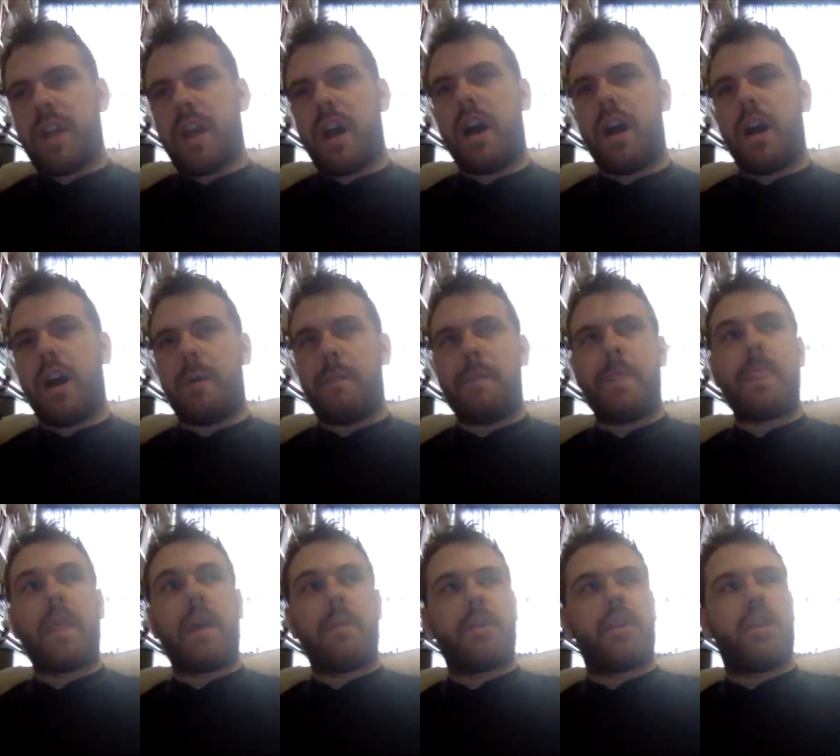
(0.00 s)

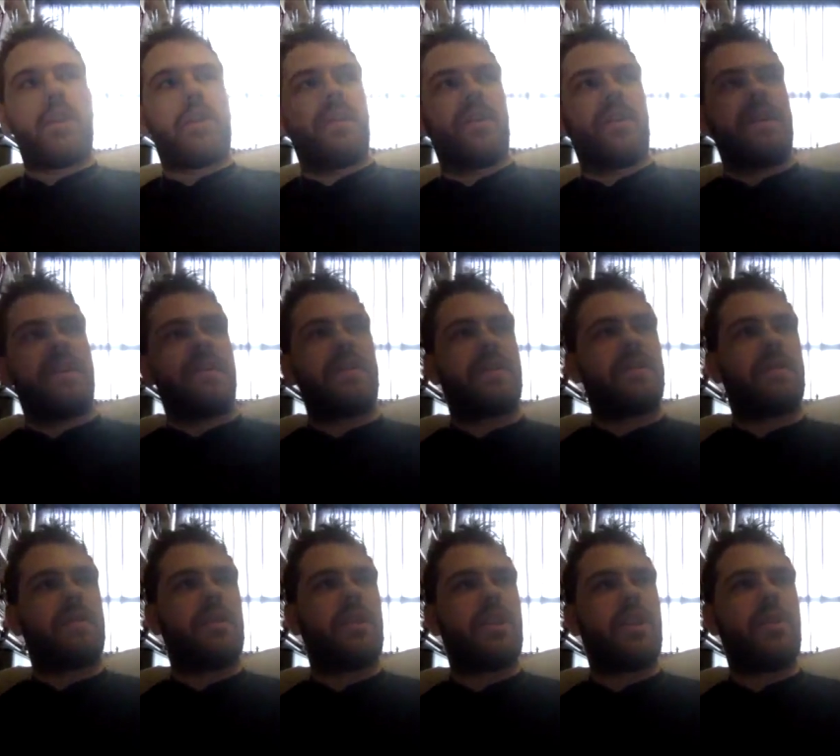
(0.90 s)
I'm curious,
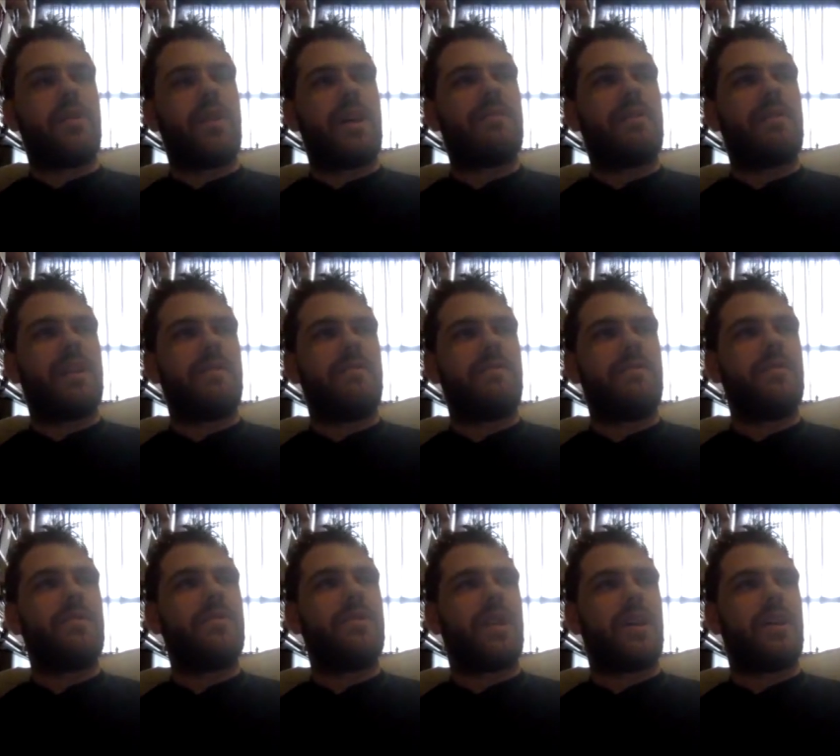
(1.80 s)
do you have any
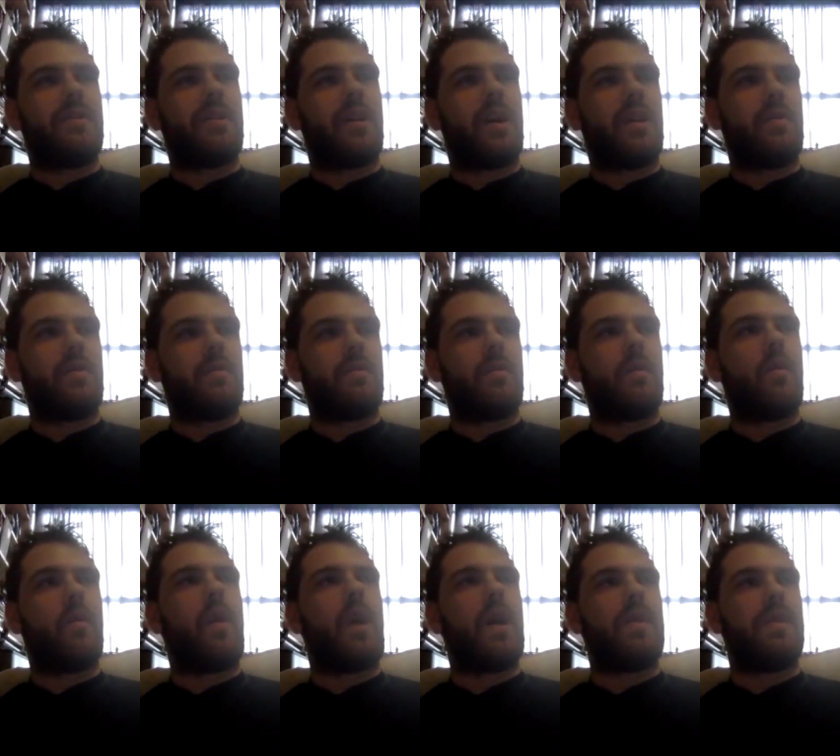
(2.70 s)
views on
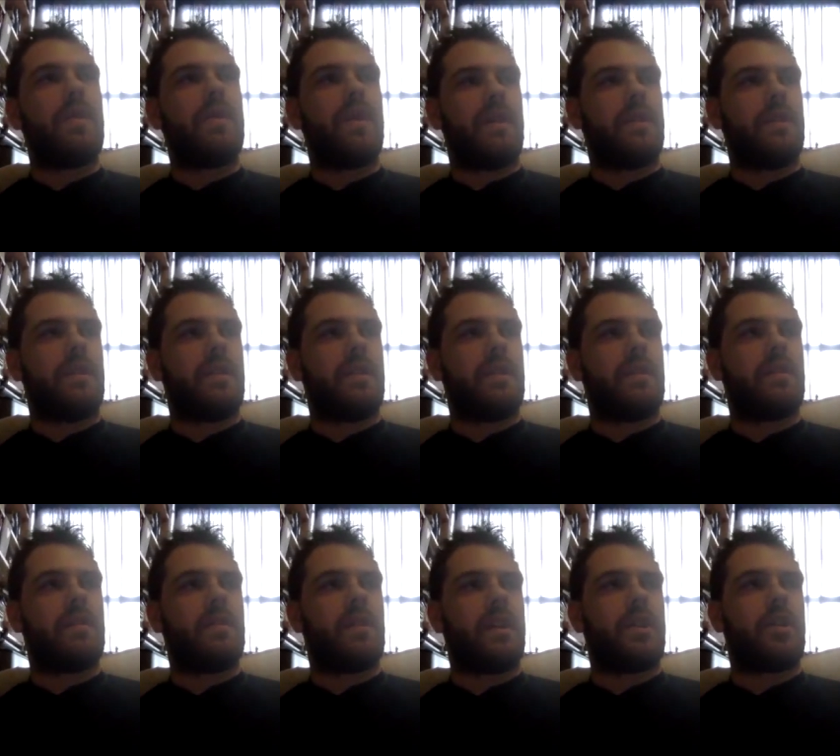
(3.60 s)
what the
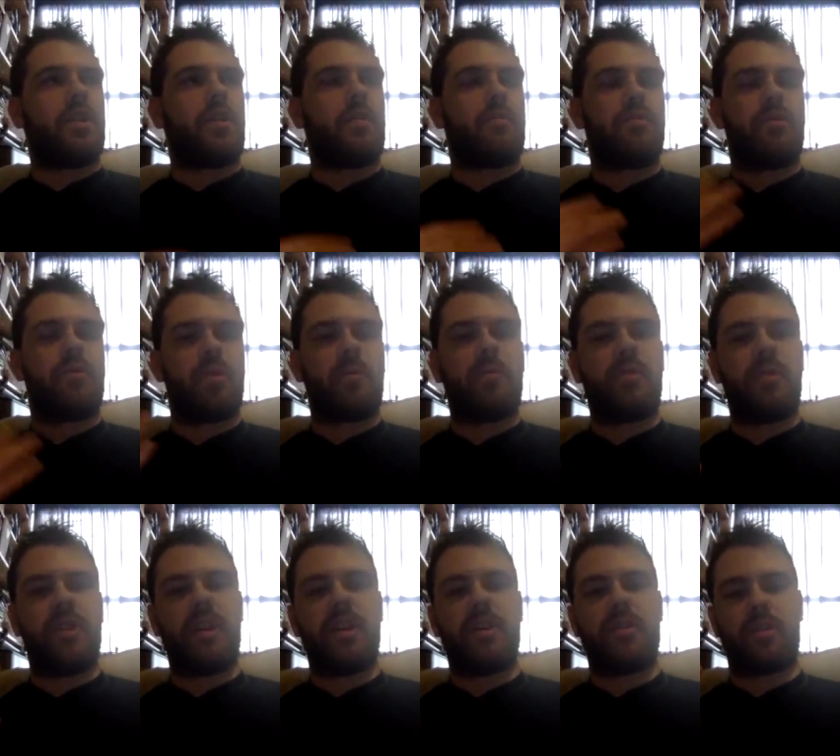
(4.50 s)

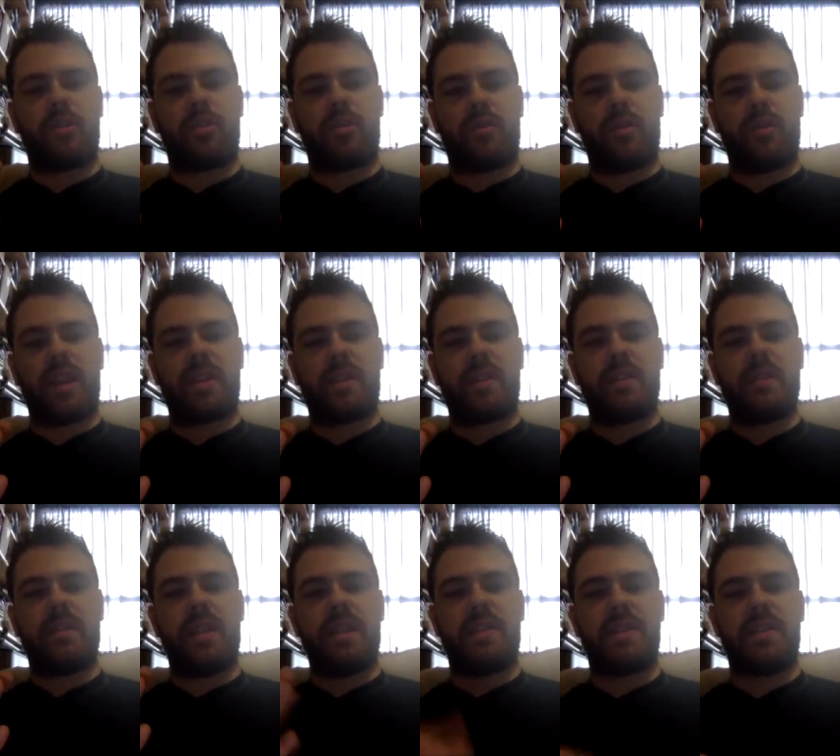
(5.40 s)
appropriate or correct
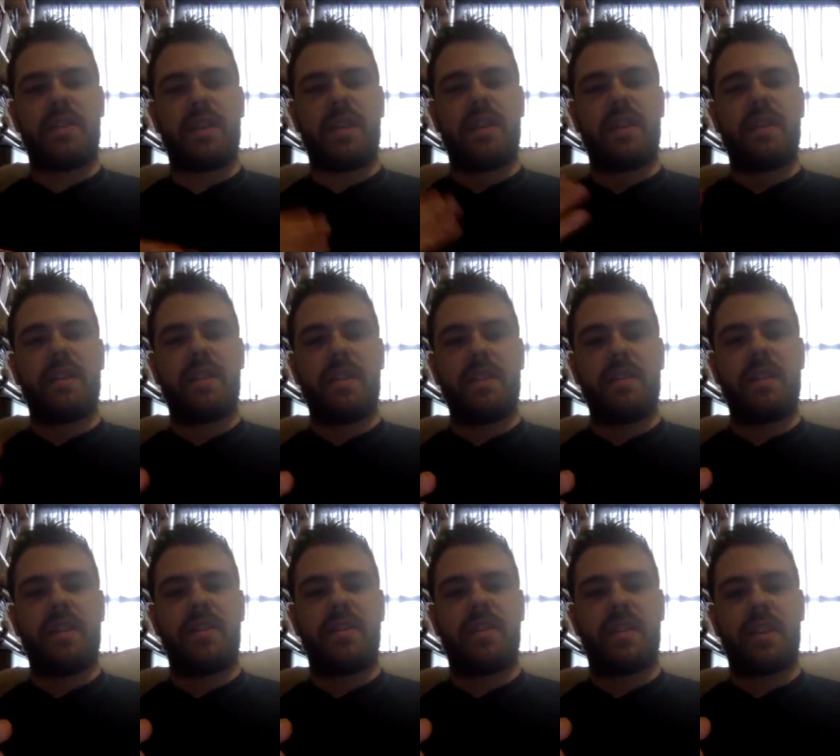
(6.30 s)
listing and
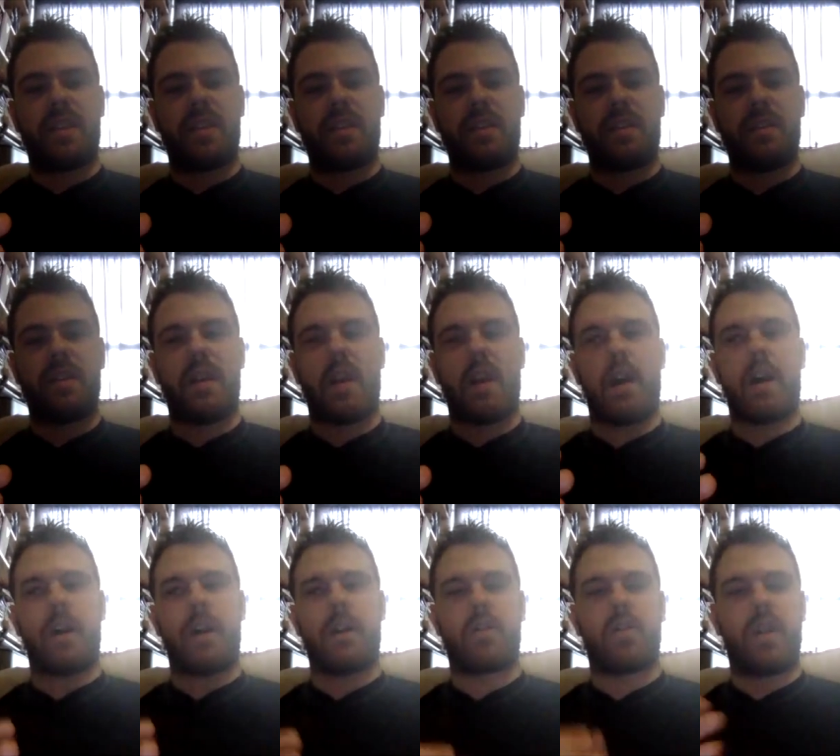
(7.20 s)
delisting
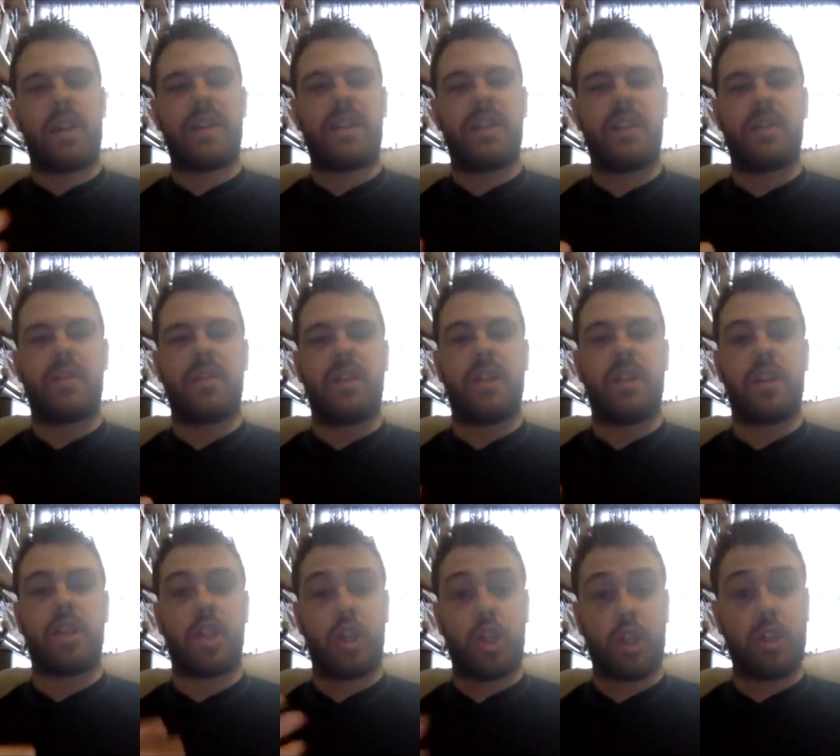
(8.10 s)
criteria
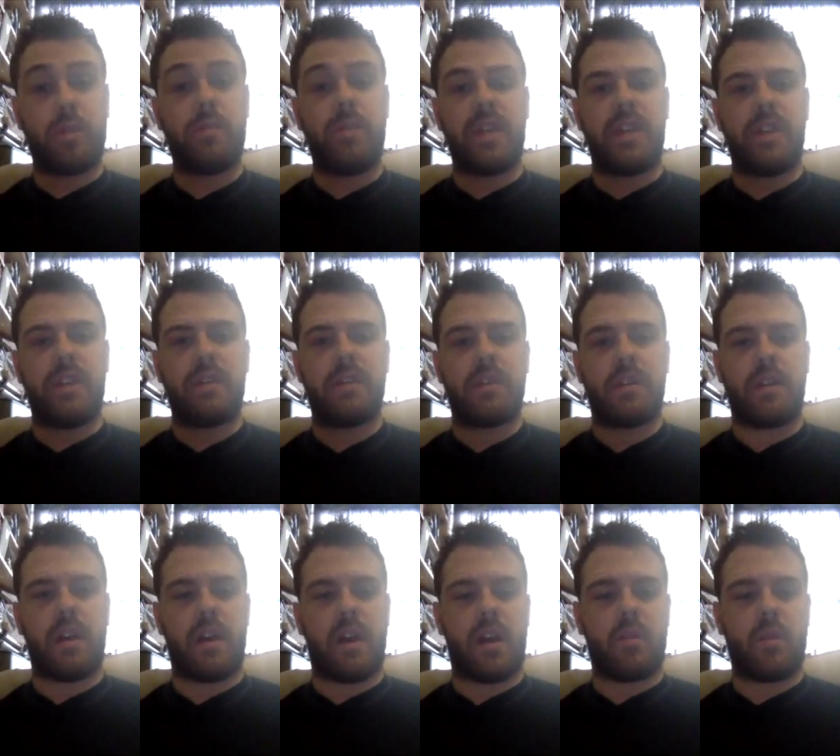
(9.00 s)
should be
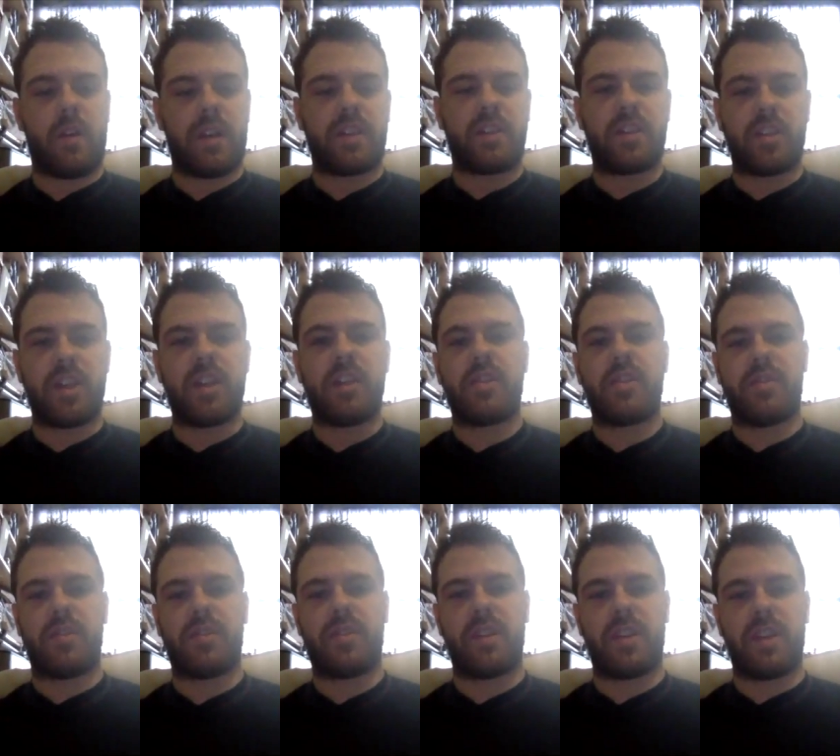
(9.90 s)
when exchanges
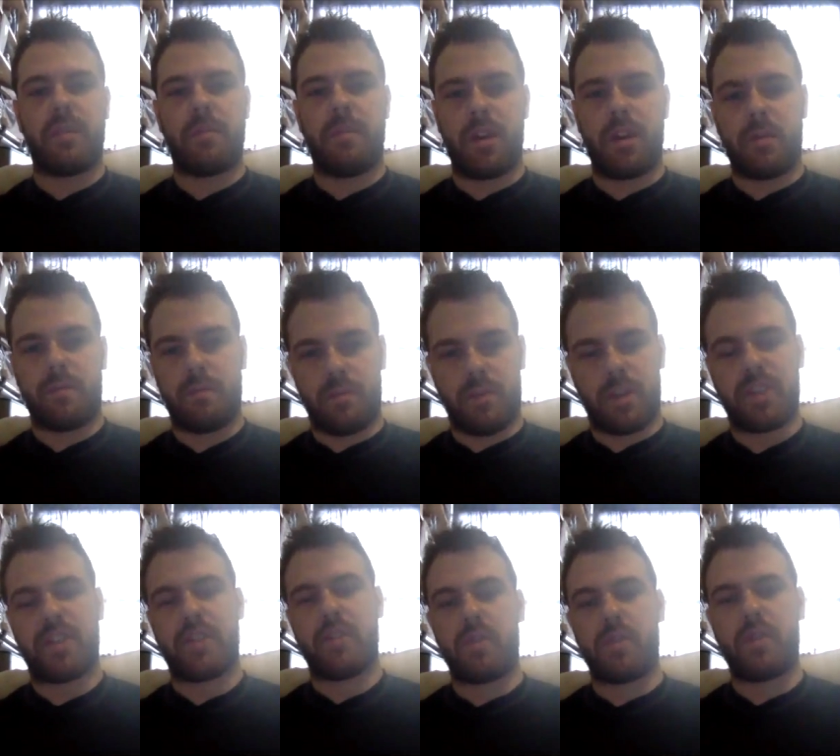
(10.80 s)
are thinking about
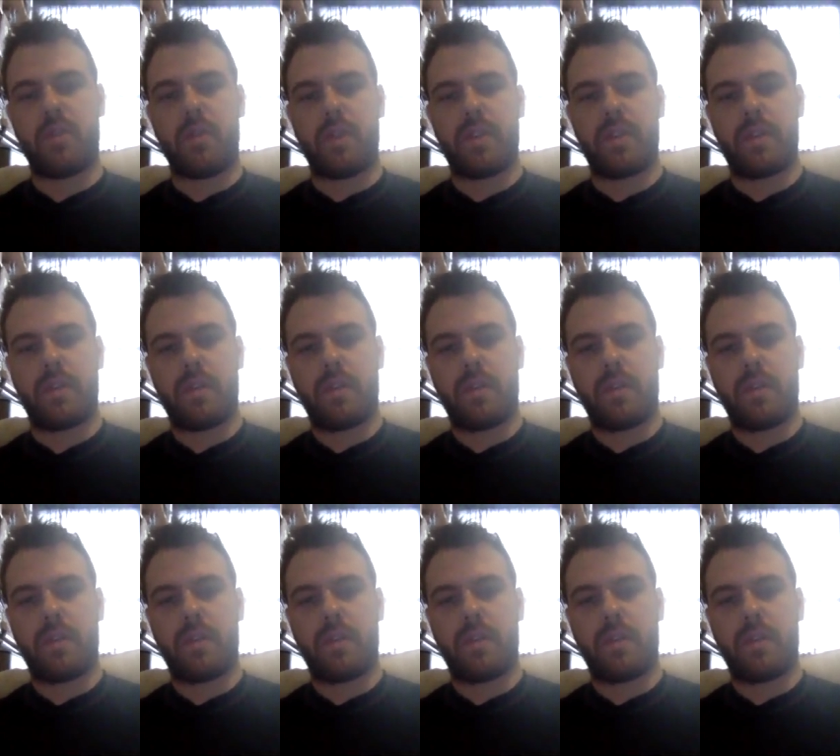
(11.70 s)
particular coins?